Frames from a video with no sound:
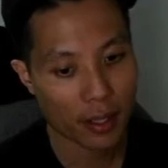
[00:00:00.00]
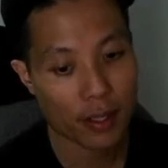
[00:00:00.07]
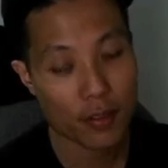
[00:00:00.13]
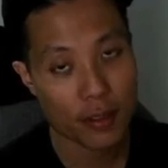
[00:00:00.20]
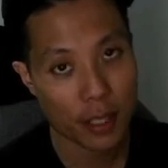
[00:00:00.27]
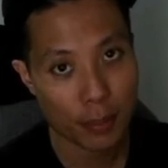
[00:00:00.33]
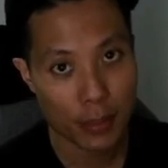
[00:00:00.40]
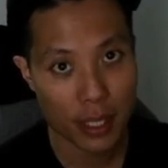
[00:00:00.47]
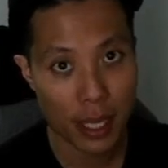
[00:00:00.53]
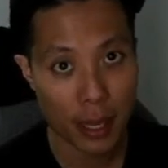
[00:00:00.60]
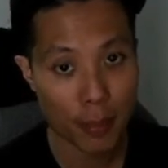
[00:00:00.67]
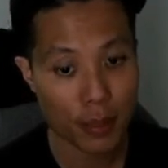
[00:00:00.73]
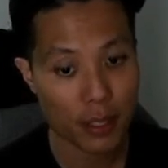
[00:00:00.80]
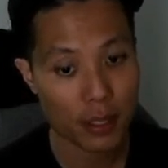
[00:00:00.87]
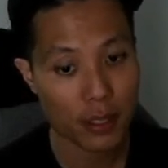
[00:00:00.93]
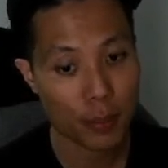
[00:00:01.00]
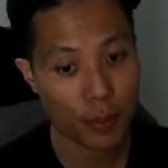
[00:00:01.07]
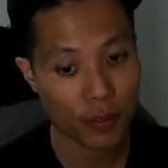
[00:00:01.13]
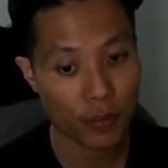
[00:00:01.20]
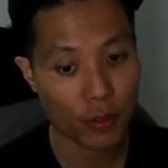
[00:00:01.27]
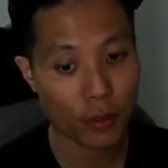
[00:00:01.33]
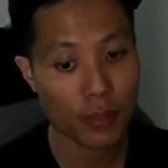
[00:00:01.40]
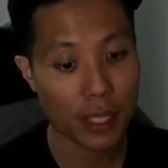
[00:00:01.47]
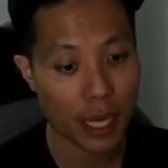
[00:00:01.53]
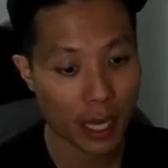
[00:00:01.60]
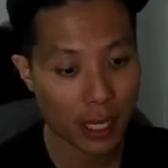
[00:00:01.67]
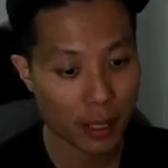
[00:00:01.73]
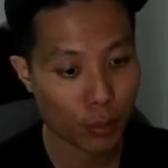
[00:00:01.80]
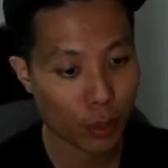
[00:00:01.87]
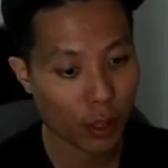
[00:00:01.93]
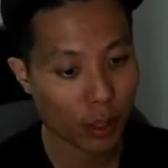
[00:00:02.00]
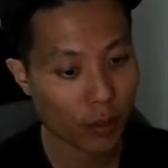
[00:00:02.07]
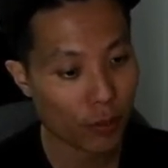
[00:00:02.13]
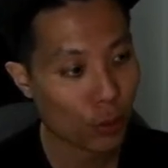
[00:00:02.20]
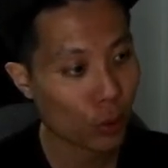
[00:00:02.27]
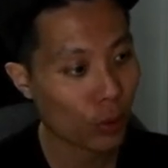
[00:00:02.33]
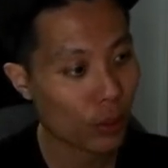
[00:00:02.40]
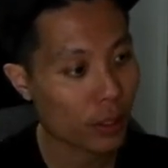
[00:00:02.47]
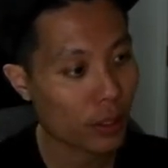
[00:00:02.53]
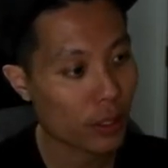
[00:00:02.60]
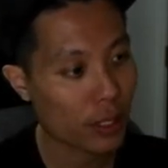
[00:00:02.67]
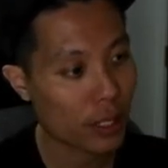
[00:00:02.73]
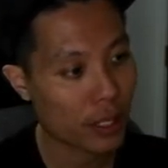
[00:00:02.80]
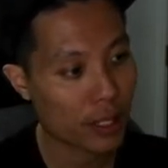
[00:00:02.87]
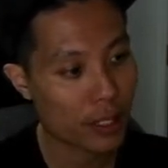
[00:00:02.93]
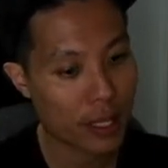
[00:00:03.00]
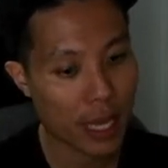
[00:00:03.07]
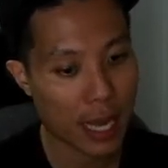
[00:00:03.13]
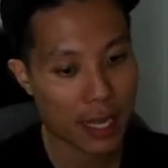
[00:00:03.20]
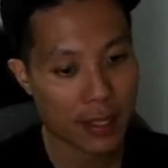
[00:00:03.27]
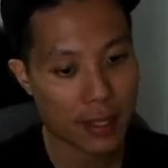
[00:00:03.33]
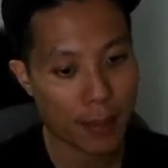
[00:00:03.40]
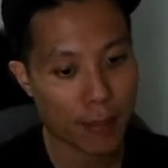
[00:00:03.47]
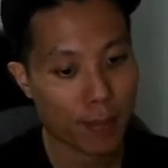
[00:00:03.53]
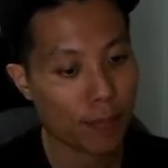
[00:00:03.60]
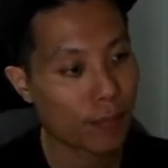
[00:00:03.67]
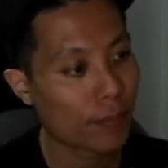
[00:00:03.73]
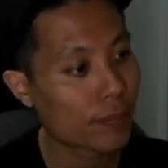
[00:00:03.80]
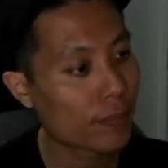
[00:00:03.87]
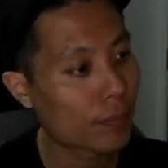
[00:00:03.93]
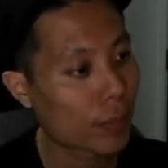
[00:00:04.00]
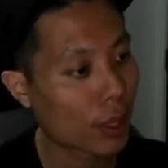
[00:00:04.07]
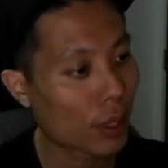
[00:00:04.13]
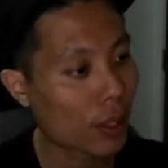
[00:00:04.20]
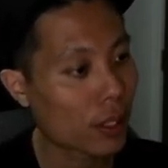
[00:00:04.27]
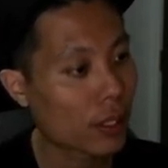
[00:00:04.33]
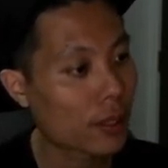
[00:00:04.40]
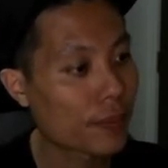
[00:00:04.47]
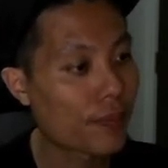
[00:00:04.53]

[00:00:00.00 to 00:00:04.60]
if something happens, perform the other block of code in the accept block.